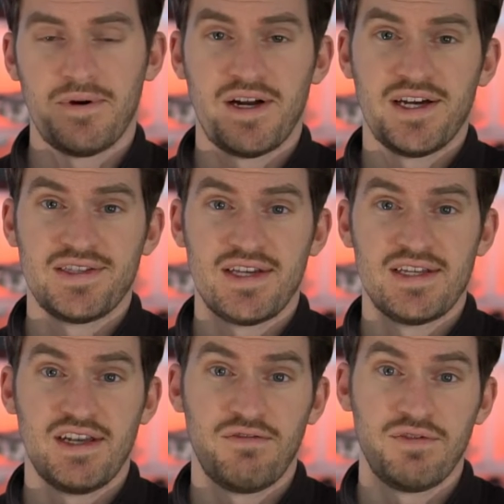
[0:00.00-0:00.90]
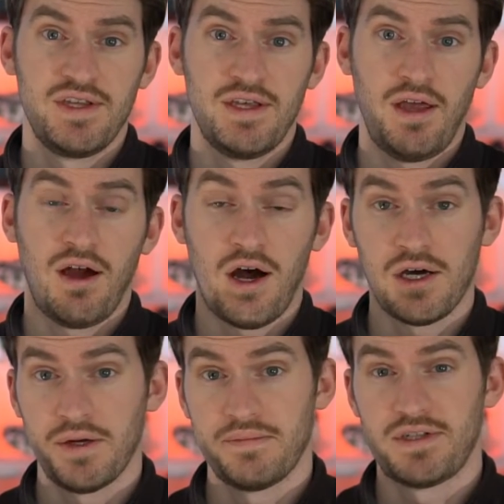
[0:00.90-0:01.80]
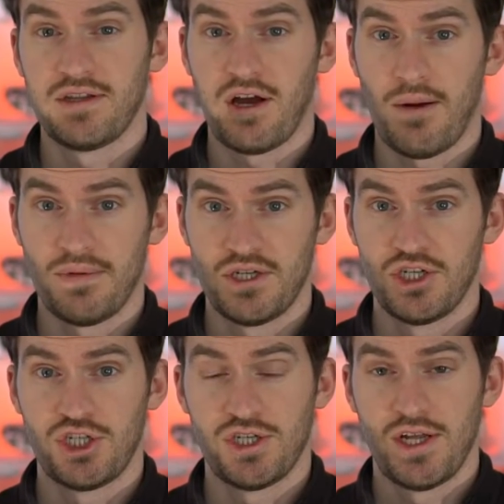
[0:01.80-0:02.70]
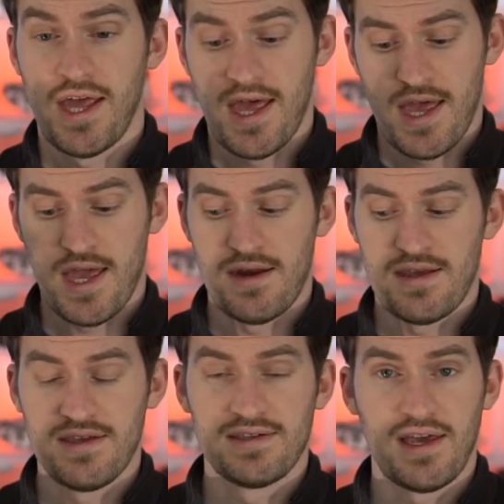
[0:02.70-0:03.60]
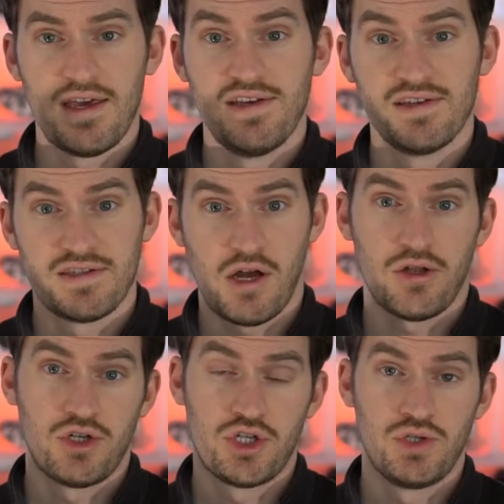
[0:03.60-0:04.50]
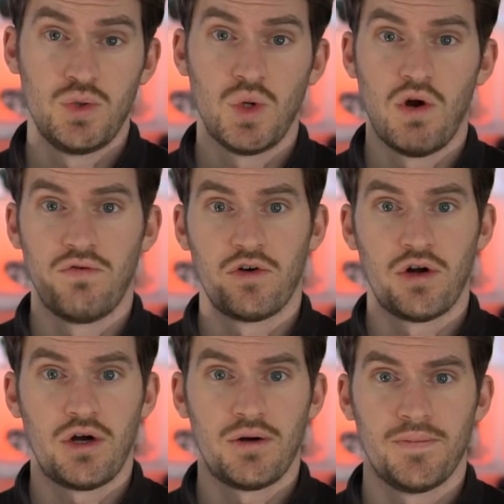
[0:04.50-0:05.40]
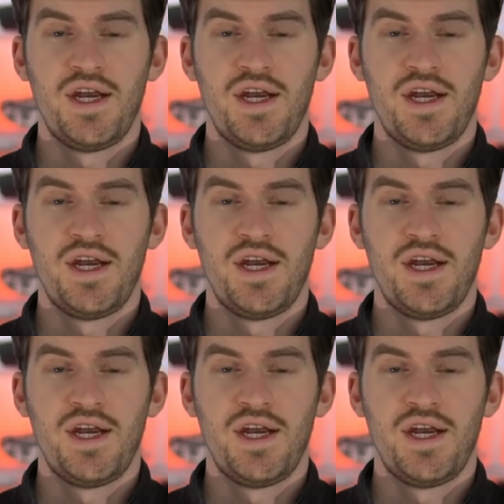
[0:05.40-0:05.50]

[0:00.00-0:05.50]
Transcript: but I'd say it definitely caught up to the competition and is a solid shoe overall.